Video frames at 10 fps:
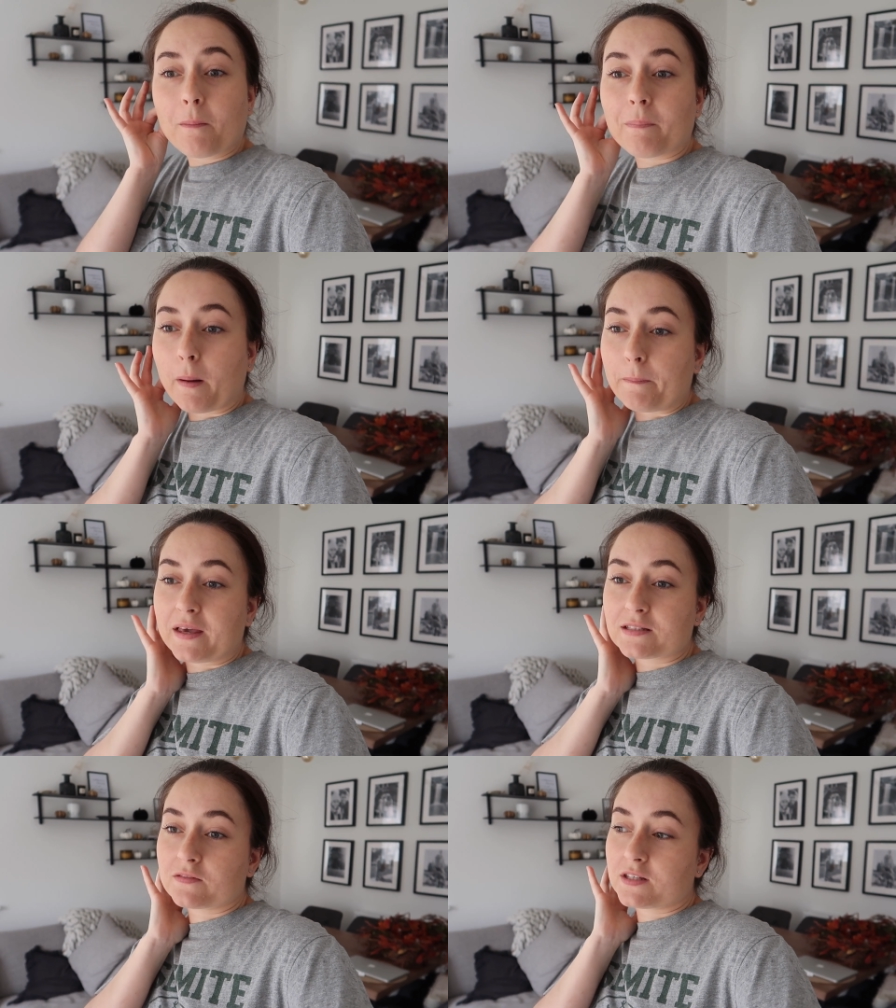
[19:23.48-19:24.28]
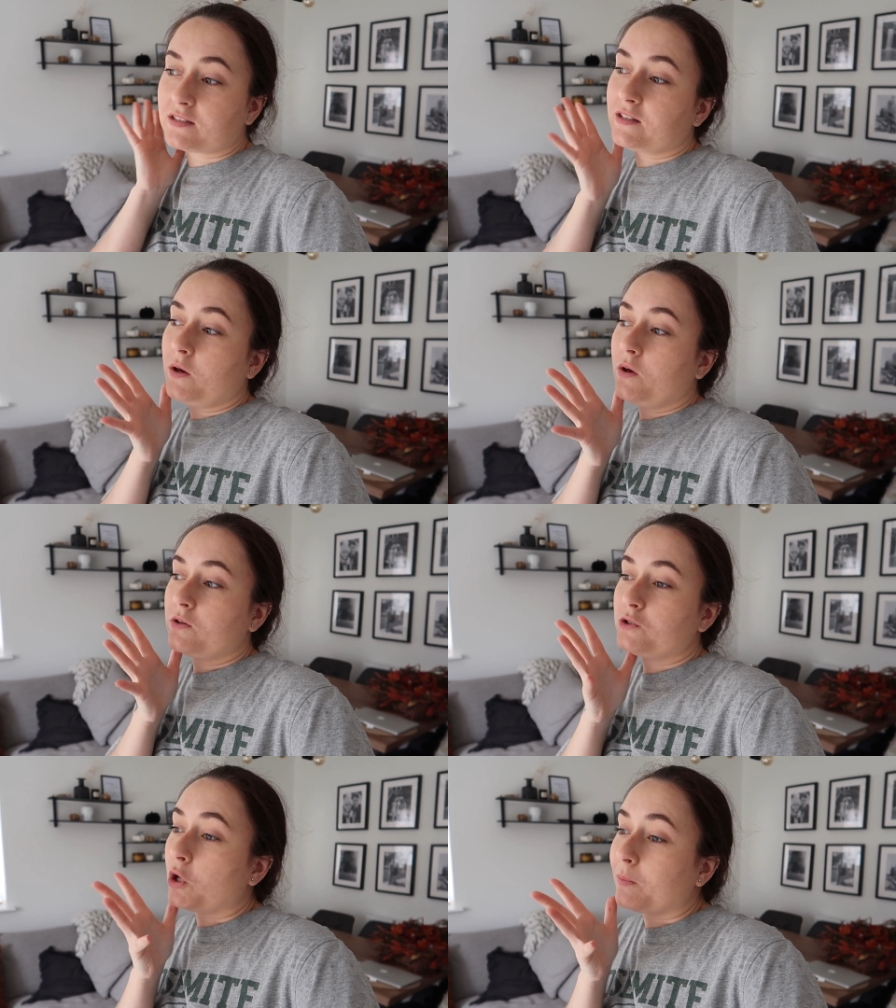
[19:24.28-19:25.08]
but because of this
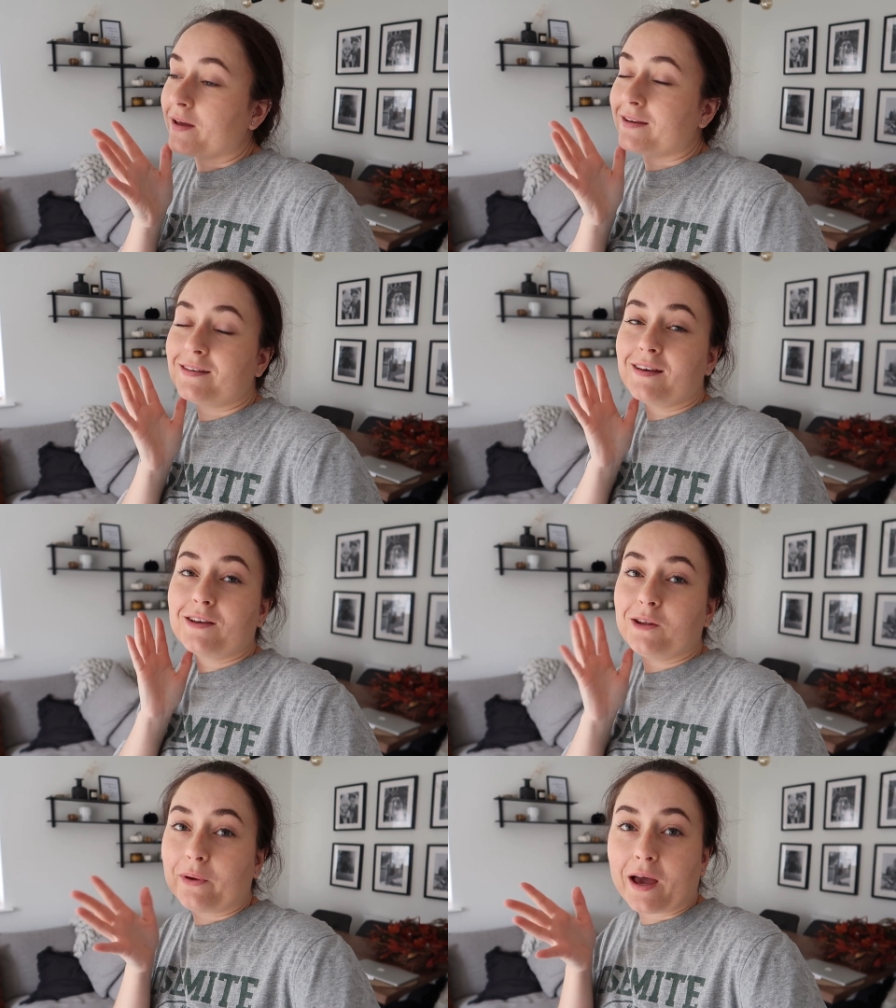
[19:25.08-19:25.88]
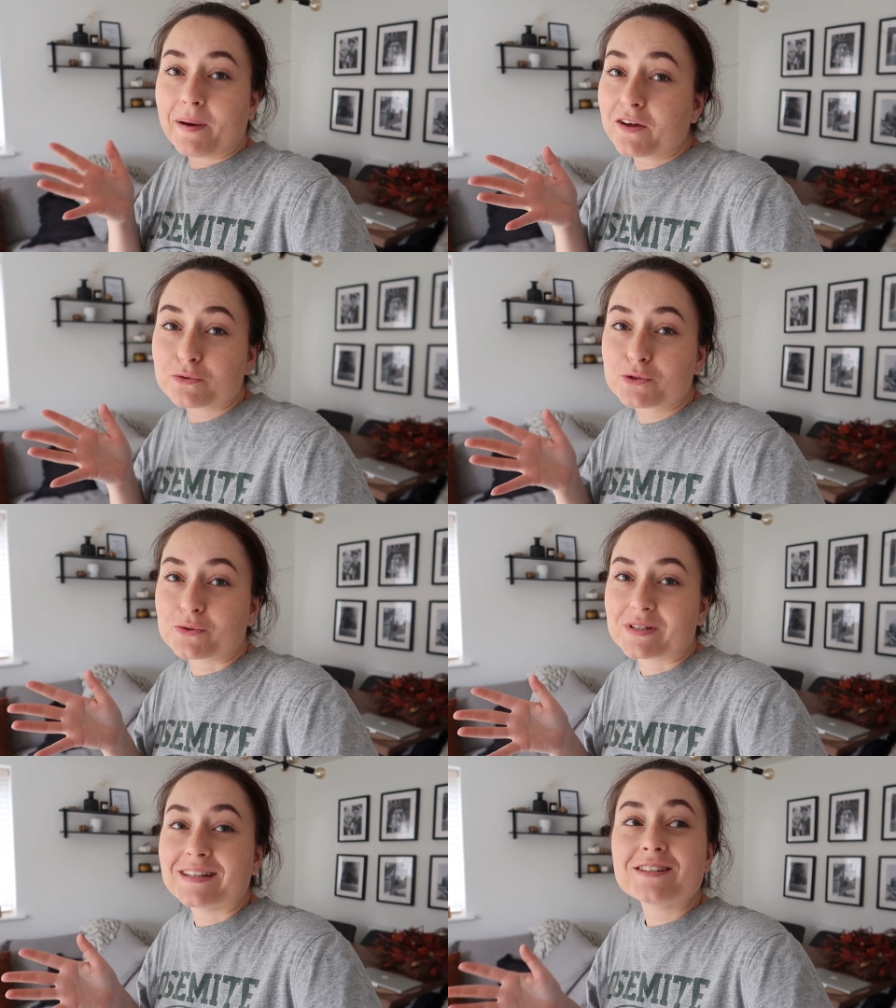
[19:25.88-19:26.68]
stupid U K petrol
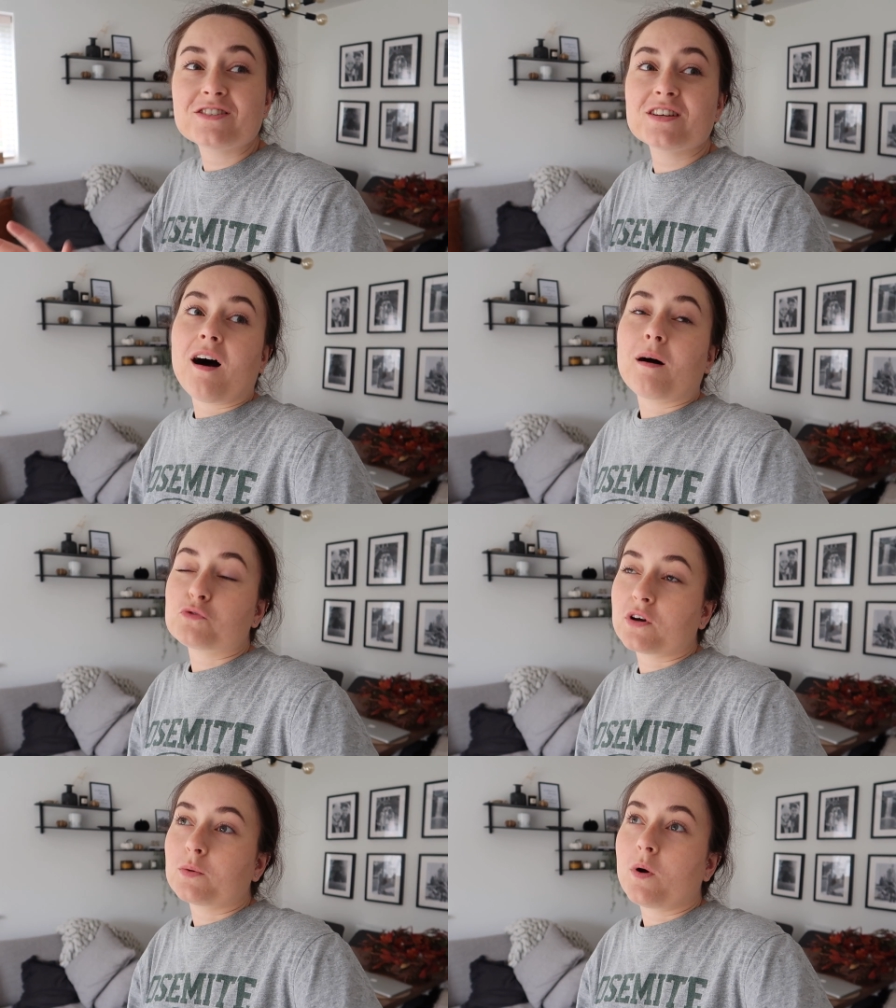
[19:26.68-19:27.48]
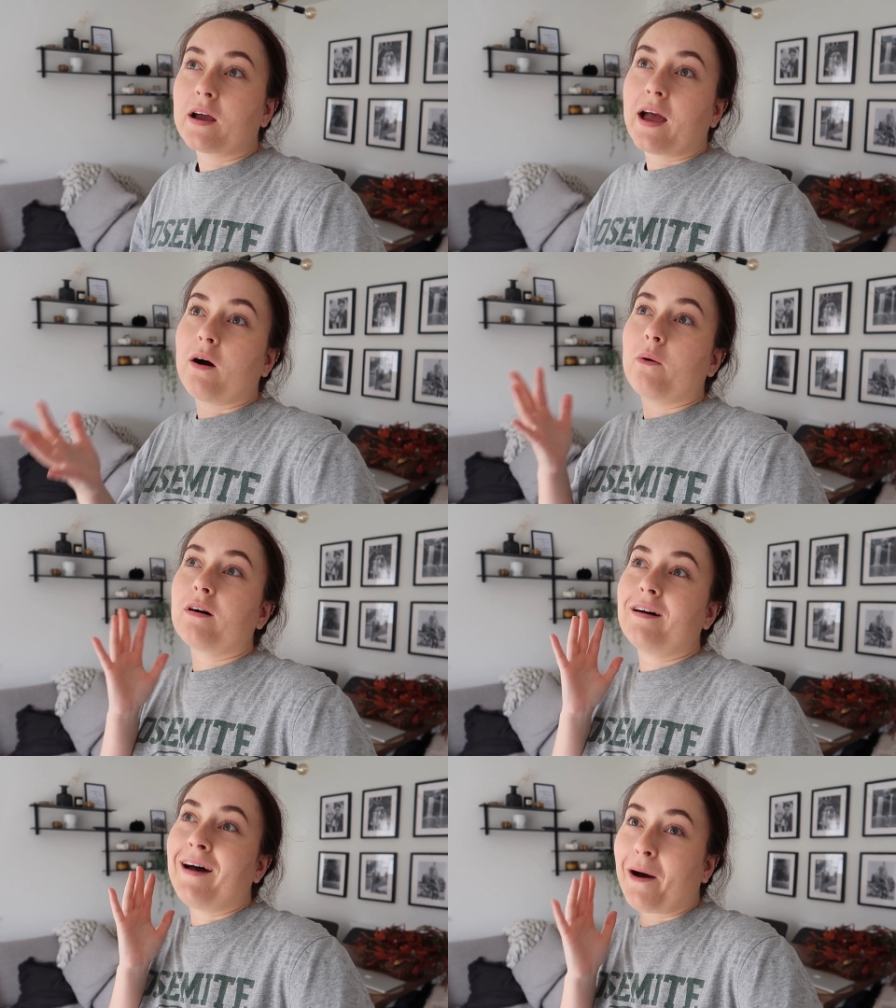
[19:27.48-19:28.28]
shortage, I'm trying to work out
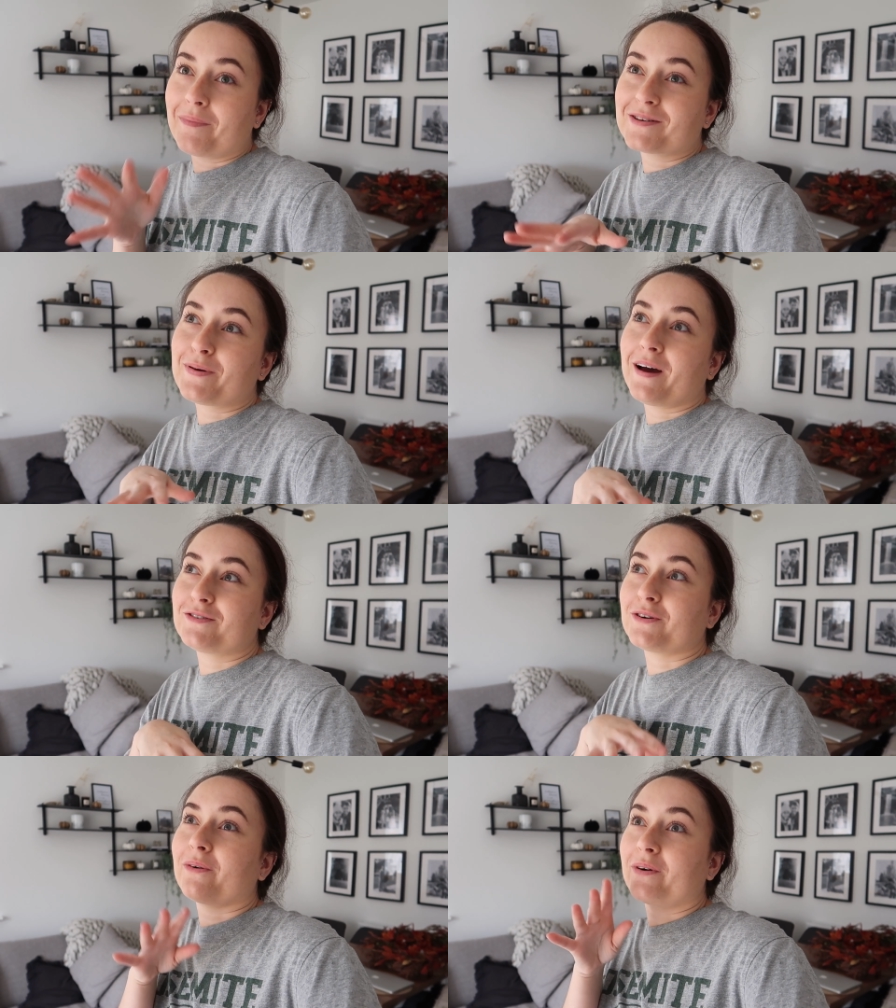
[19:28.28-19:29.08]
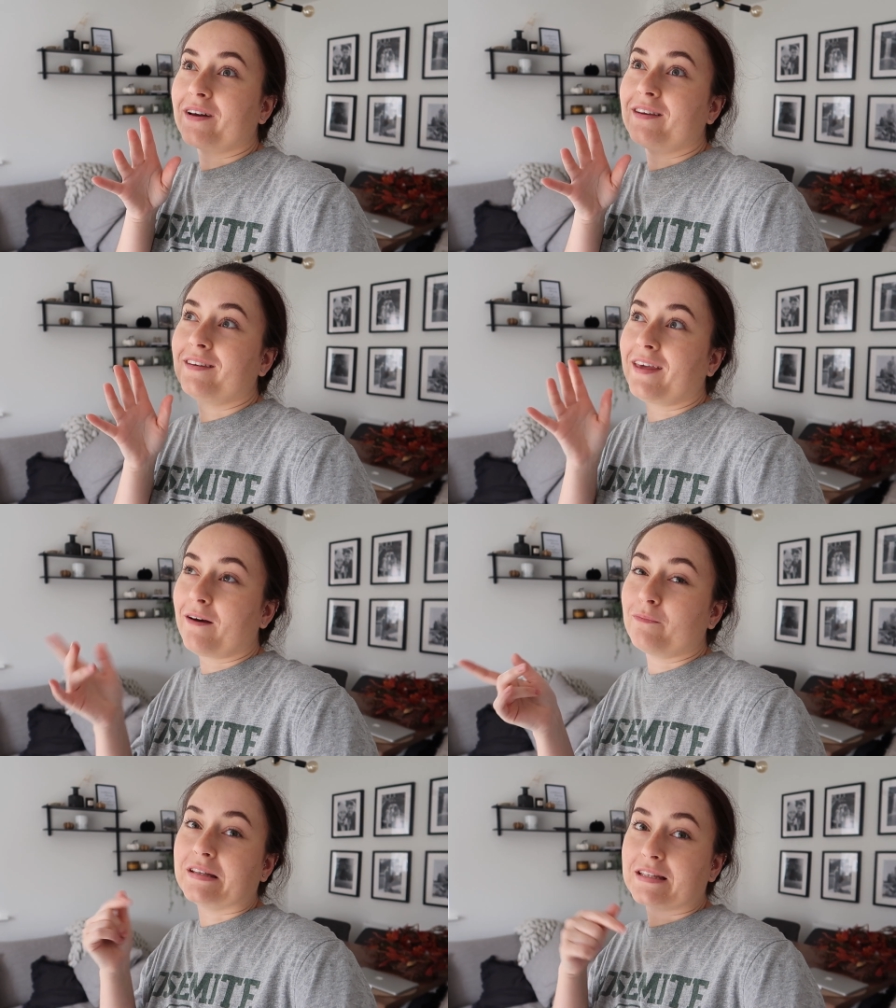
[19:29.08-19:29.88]
how much petrol can
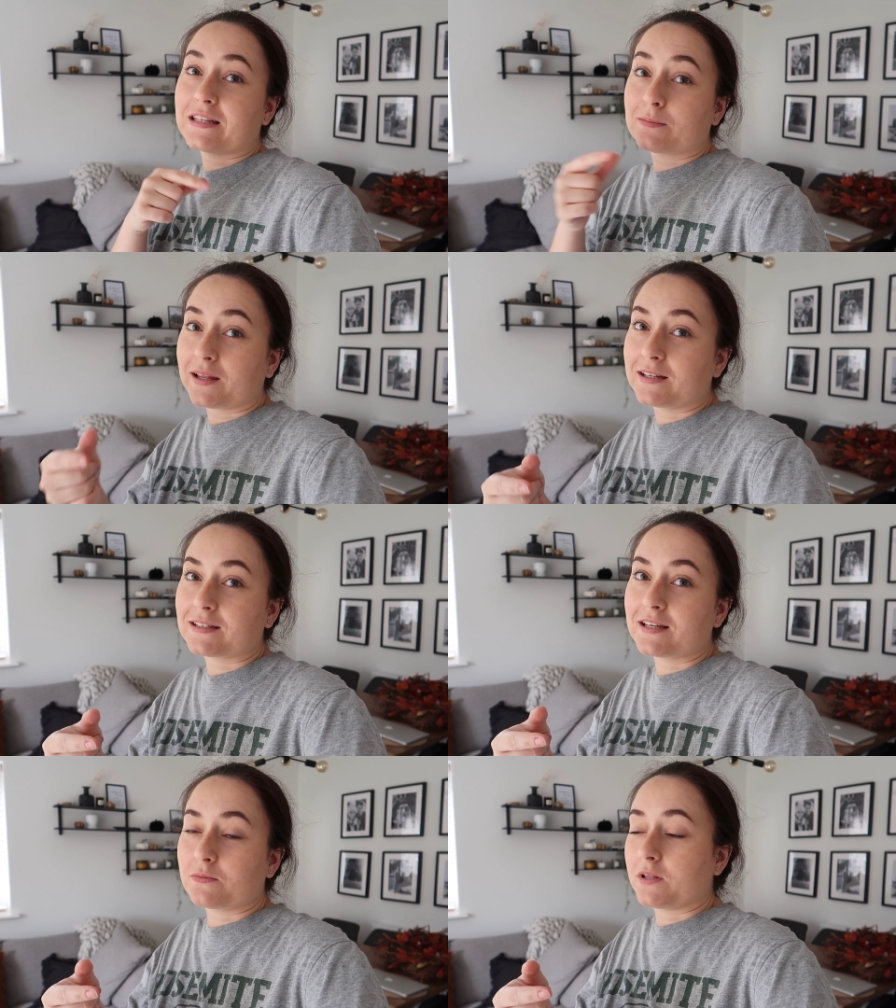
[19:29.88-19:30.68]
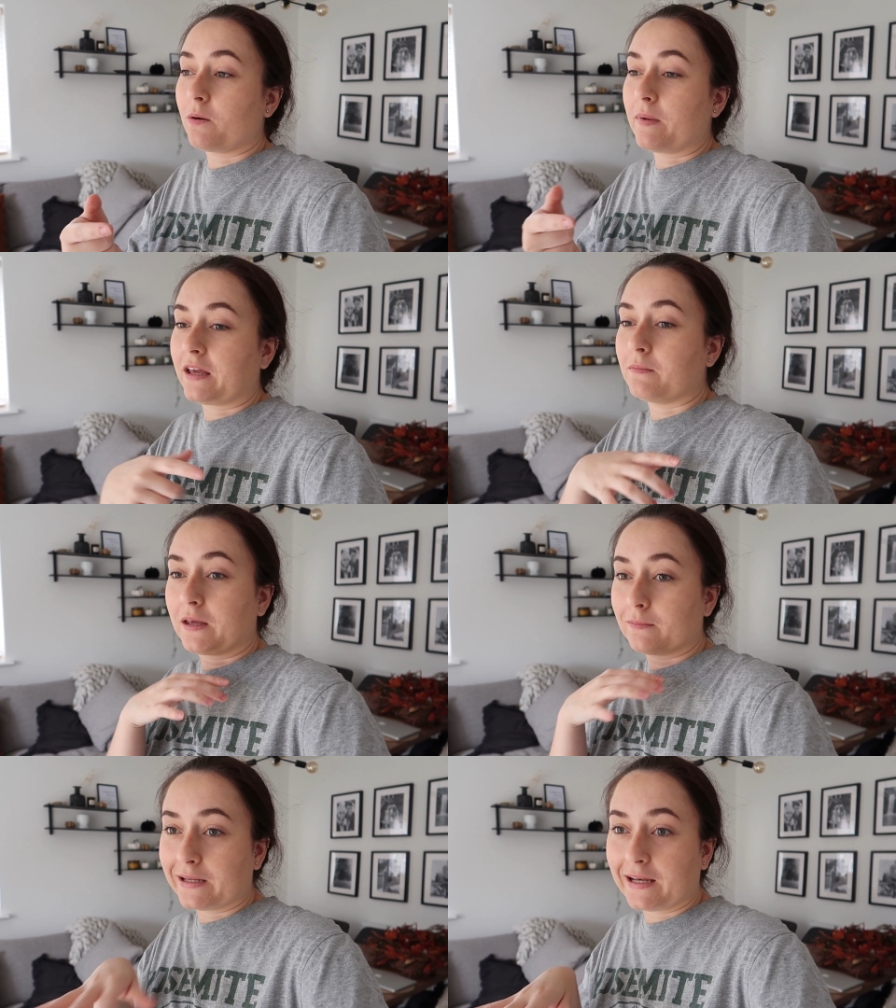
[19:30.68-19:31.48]
get me to these places without making me
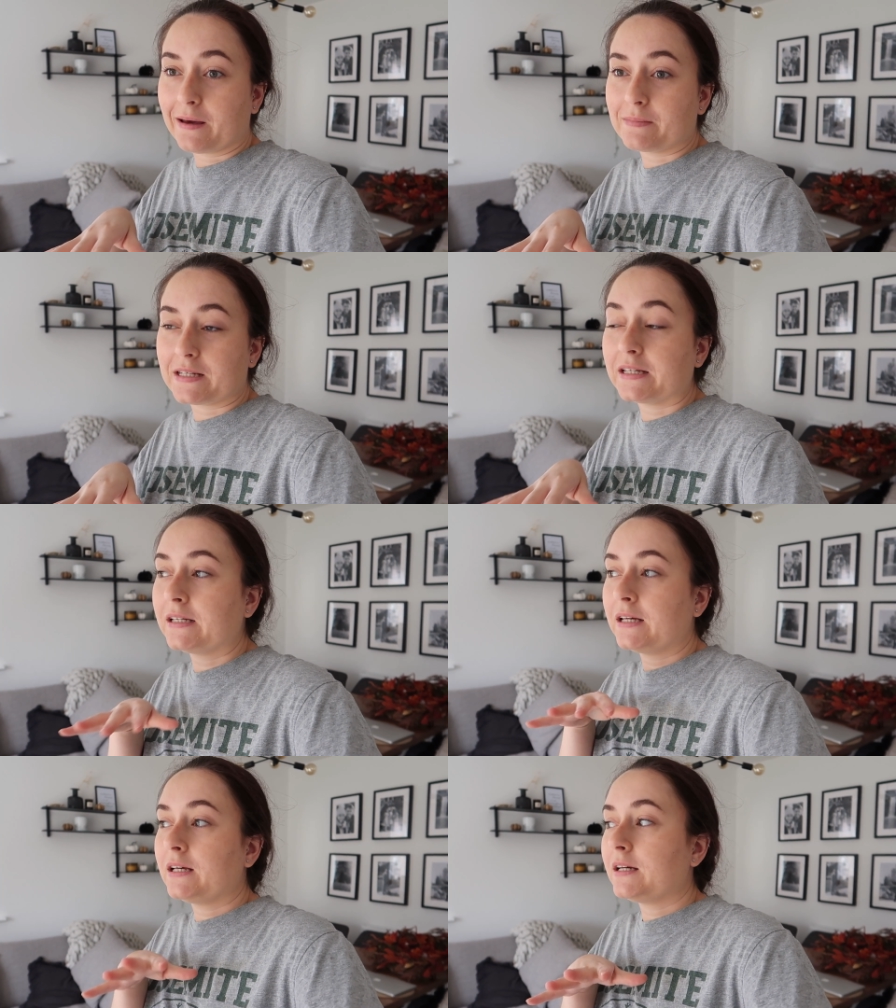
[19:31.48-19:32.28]
completely empty.